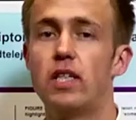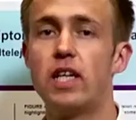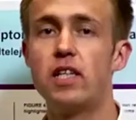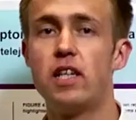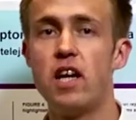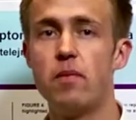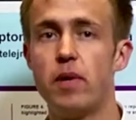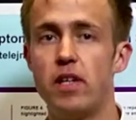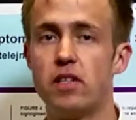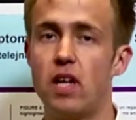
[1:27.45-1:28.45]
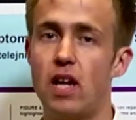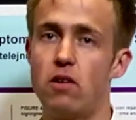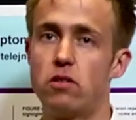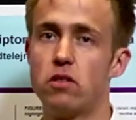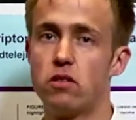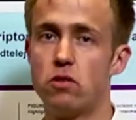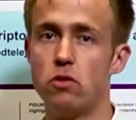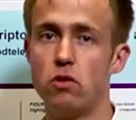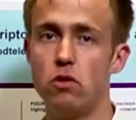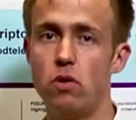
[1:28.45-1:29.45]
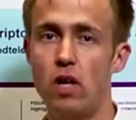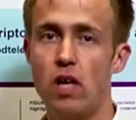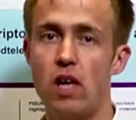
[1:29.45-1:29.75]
That database allows us to do